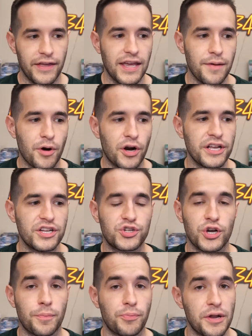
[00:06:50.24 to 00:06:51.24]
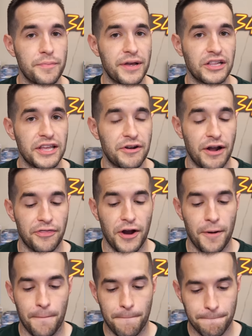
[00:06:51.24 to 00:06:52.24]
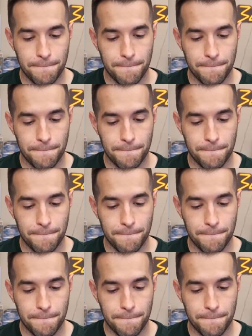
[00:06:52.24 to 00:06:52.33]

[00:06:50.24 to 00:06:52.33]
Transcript: I think MRD just took a pretty big lead right there.